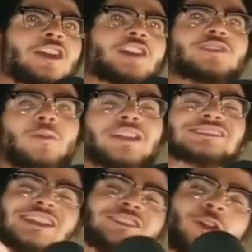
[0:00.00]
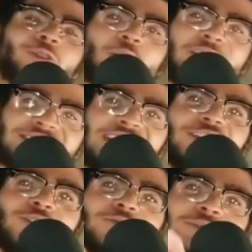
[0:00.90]
When I say adult romance, I
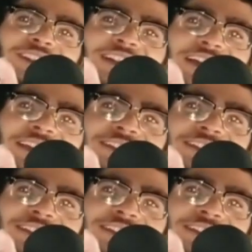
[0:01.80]
don't mean like